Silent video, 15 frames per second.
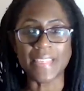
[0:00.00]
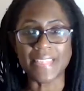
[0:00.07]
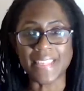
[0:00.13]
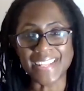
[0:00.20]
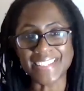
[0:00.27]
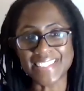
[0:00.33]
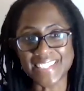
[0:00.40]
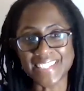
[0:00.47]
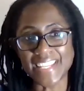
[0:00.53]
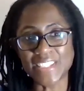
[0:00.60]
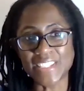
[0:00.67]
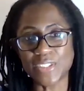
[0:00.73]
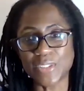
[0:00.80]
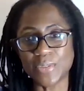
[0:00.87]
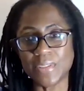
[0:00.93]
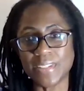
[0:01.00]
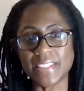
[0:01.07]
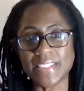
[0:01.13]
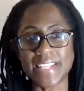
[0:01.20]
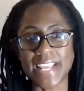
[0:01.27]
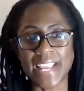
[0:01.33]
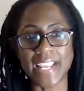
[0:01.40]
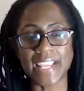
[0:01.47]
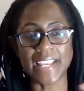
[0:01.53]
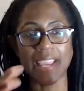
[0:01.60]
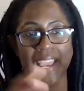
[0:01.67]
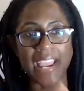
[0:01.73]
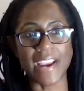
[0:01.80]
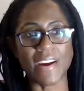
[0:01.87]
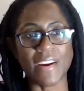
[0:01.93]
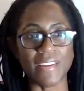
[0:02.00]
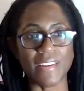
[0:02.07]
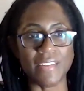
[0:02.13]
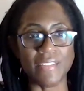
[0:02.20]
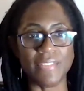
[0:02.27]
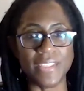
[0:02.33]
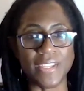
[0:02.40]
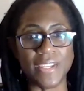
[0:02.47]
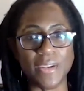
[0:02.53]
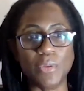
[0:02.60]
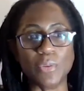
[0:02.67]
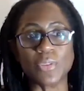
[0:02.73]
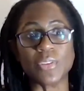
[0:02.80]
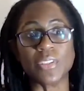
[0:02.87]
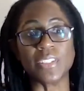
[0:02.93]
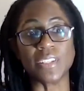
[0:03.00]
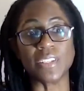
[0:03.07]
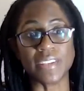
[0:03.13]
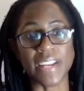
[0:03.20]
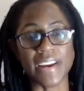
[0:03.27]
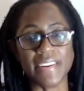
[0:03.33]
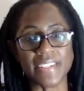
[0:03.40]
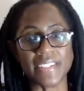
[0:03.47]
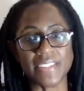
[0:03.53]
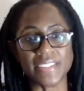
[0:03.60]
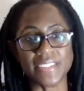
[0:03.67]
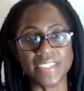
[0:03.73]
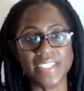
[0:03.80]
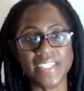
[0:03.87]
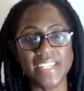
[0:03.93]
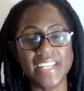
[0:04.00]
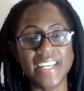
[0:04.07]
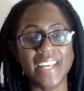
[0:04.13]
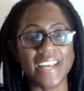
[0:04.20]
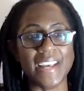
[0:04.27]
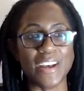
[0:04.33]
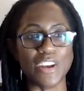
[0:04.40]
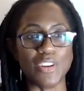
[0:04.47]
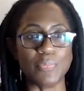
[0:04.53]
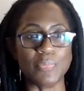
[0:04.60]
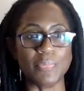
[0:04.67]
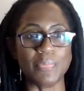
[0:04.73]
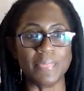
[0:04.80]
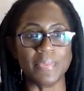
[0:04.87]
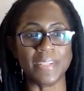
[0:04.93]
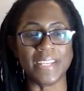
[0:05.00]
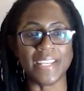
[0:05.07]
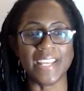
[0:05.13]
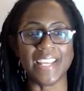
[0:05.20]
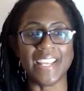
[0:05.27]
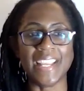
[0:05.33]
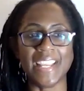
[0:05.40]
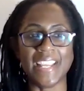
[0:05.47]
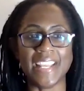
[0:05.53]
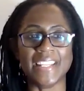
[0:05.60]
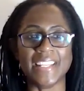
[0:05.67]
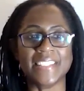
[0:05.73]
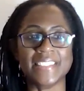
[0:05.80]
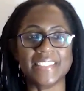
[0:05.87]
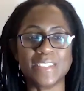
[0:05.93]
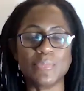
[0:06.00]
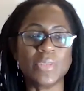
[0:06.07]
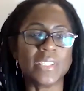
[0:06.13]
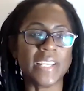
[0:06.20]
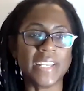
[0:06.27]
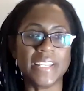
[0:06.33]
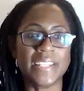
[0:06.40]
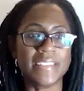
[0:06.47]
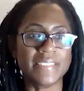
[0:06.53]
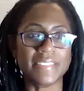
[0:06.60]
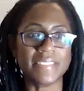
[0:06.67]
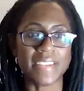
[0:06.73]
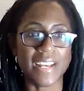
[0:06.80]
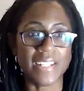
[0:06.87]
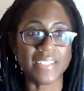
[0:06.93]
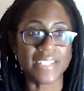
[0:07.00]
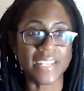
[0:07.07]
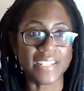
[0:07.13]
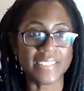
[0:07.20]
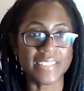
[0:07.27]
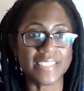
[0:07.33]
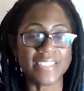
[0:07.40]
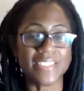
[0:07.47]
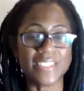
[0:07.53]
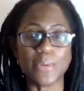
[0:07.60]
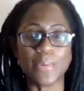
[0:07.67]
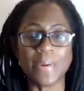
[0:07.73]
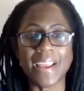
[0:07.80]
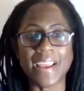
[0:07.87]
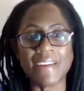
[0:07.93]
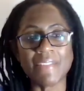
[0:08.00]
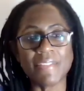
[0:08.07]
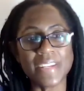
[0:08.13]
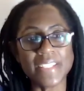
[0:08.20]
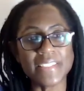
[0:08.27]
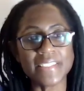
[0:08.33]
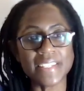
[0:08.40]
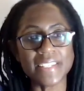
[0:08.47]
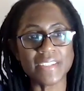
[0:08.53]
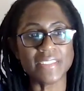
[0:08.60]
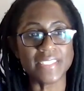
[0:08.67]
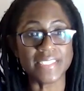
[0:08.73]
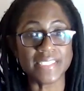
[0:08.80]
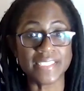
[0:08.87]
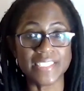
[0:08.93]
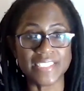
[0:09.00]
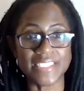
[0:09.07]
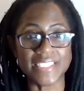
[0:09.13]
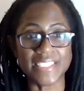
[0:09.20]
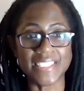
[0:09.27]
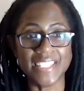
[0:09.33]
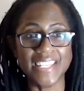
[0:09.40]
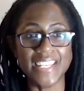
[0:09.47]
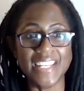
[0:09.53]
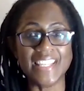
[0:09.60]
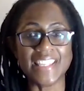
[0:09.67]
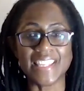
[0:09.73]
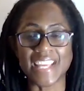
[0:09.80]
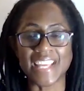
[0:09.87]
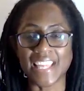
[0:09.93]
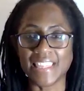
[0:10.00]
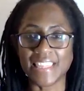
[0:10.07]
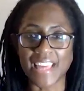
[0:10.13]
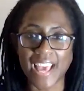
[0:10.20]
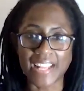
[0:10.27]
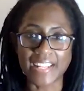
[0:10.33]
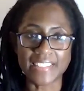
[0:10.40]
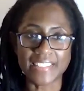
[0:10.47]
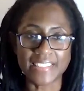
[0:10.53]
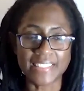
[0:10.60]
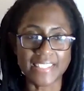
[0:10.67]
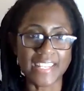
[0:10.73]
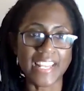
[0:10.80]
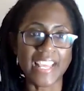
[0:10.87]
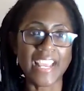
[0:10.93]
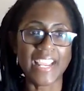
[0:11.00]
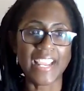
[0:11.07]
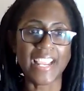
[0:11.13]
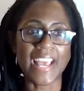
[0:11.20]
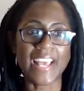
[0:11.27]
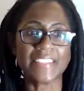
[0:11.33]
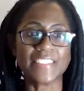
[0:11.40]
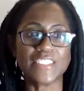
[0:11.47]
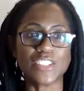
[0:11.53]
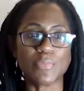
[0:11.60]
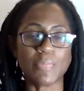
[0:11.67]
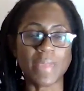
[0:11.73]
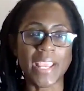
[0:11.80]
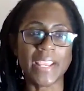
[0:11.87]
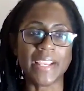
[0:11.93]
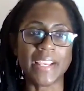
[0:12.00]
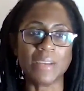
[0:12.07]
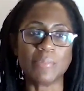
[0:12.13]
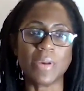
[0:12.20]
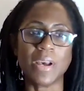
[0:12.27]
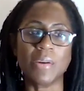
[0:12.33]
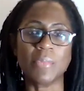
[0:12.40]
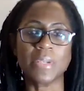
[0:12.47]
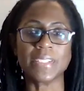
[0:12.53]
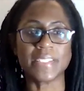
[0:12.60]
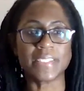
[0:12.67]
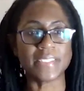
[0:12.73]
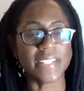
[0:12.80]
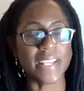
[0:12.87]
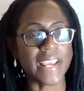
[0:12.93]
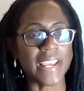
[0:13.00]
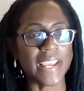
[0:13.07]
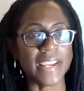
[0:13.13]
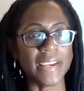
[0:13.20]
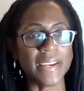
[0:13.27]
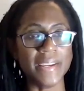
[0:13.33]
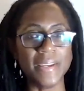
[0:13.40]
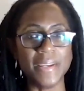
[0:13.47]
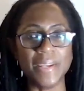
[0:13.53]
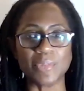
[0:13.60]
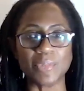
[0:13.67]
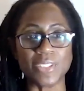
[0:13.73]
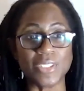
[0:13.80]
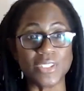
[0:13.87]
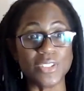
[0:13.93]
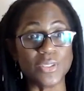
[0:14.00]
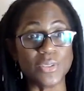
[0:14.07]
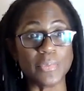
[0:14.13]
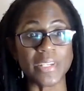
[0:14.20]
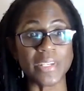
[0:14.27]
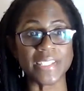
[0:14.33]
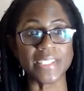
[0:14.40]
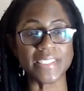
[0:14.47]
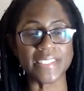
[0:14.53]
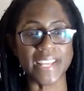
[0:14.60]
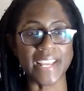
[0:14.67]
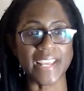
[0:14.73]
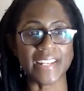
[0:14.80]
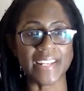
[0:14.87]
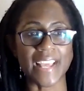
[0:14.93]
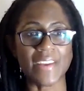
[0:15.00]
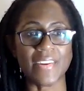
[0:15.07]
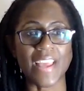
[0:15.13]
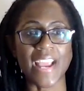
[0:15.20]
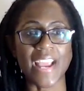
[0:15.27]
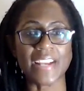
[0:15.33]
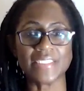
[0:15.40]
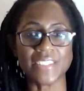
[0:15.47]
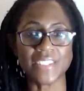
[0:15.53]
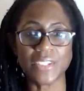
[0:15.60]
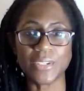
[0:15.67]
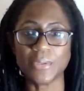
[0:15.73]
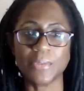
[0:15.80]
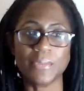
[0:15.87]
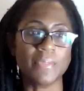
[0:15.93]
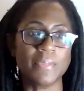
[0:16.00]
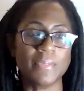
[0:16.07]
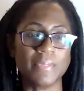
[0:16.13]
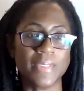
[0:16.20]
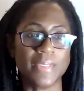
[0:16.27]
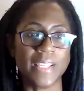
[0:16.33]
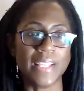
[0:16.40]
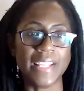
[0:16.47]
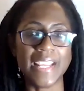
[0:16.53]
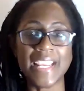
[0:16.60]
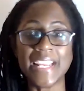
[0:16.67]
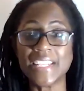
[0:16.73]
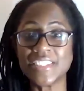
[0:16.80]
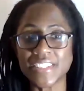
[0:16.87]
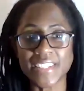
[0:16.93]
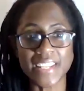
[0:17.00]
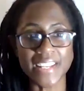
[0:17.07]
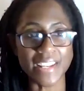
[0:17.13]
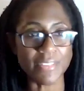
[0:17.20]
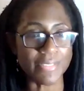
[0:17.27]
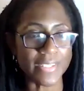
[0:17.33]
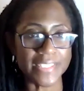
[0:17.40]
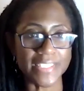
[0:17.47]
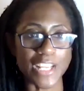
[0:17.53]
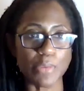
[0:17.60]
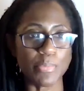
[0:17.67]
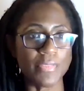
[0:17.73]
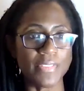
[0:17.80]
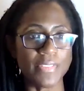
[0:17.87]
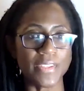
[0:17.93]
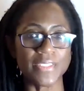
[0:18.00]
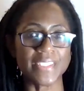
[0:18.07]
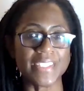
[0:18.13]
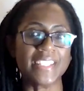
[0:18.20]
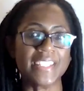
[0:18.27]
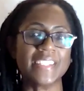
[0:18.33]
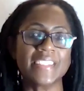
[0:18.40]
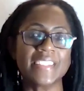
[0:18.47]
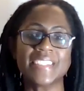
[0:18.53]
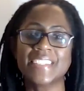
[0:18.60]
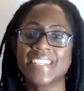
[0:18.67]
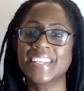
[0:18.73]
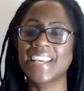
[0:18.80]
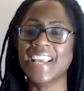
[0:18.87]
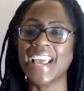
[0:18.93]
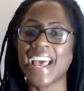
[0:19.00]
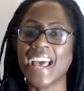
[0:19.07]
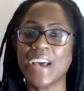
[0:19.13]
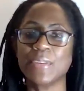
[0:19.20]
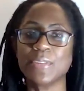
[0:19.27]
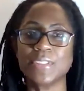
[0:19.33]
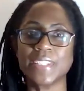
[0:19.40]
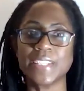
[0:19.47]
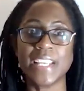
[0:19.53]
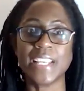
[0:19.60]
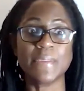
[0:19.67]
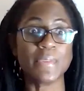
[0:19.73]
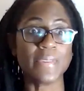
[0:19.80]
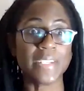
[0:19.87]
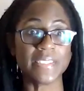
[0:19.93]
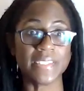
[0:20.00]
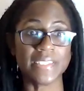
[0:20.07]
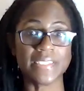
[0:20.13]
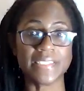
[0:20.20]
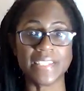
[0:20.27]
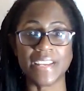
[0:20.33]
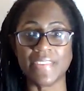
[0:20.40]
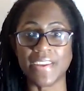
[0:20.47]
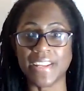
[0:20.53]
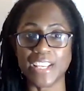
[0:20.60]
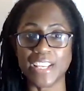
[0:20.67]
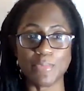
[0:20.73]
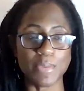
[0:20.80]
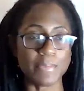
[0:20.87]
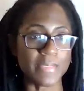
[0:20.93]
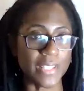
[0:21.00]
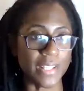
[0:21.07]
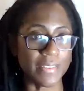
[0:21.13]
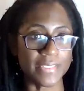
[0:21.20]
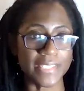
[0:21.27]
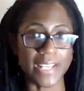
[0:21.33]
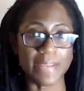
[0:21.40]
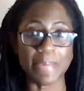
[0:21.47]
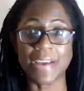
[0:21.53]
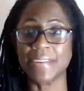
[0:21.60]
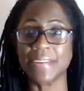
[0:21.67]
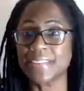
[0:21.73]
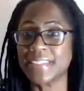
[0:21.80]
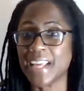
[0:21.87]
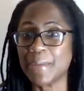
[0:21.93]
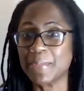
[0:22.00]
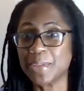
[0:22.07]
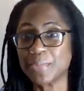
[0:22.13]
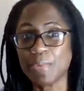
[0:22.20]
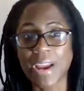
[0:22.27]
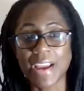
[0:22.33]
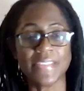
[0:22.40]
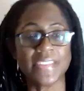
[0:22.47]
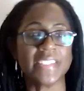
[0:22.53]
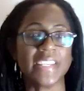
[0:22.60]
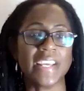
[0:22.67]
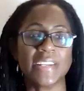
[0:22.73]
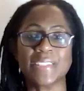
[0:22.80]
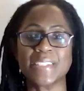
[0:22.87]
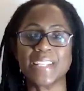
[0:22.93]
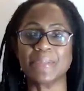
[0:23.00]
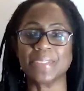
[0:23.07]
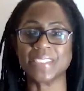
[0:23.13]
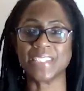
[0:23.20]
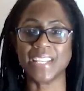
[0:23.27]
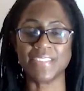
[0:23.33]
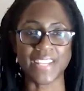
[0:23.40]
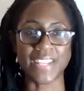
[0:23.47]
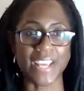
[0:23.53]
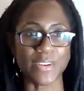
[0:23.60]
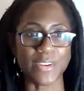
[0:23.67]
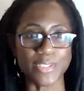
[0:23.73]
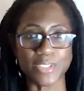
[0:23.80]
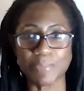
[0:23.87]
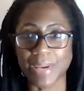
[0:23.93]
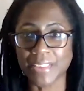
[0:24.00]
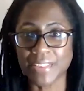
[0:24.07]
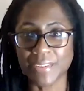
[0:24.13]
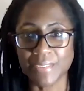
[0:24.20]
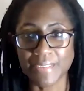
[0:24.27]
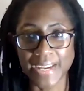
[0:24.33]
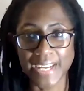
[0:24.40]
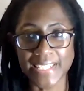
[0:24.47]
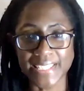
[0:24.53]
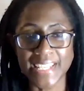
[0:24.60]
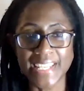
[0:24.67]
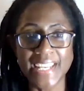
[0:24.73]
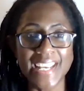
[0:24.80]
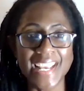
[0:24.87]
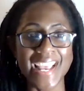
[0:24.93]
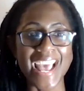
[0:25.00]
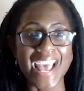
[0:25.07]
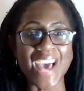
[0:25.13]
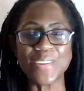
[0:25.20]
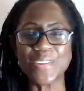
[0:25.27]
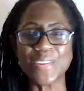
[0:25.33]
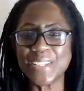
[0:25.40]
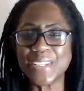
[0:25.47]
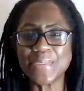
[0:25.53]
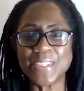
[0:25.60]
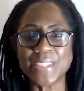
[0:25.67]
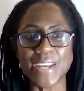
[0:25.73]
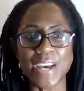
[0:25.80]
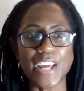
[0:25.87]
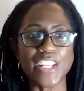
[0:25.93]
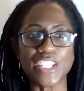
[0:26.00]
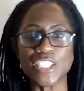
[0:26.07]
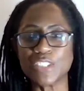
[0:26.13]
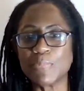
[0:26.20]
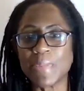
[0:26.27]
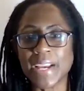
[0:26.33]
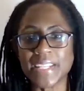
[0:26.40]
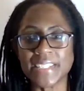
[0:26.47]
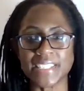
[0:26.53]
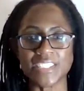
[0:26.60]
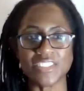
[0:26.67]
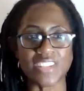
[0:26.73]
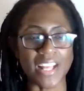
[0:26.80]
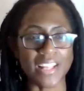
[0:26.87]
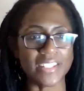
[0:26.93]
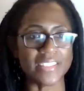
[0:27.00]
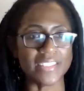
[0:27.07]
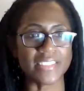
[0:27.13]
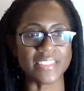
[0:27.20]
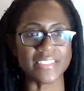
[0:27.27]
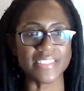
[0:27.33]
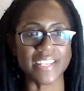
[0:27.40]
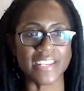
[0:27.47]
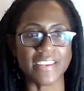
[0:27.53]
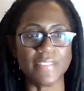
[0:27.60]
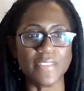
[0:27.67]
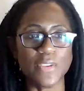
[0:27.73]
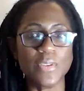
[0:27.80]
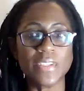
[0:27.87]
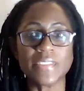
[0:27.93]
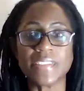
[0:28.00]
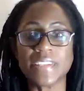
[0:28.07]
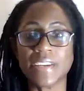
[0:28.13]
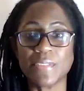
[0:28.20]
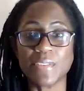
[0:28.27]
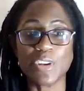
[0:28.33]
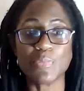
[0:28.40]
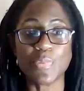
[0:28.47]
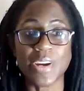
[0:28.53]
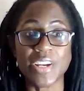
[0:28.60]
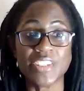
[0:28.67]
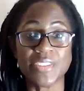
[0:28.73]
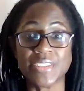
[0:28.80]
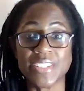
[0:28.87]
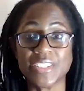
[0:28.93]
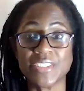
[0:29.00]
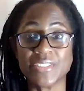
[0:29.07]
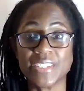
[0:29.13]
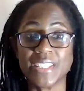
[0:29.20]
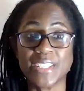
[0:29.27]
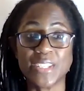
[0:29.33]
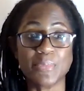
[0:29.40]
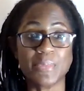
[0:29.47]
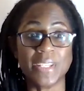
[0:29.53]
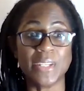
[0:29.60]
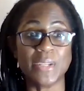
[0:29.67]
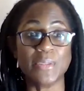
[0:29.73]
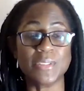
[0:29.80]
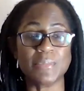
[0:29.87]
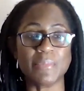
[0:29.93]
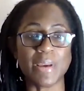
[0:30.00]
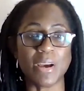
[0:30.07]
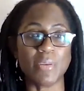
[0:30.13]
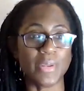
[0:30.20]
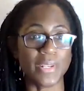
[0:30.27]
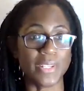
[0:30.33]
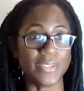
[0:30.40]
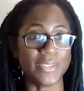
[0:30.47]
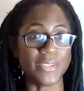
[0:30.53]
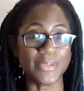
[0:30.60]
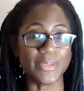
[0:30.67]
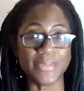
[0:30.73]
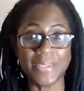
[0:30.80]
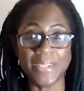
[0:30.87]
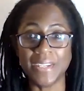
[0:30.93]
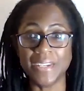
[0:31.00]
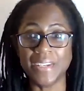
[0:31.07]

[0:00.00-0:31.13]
And that CNA student is taking care of the older adult character um, in a simulated context. And so every single decision that that CNA has to make about what to say, what to do, where to stand, how to execute each and every step of their skill, how to keep the residents safe, how to keep themselves safe, how to establish privacy, how to establish safety, how to respect their rights, how to deal with unexpected challenges. Like if you discover a pressure injury that nobody knows about, what do you do?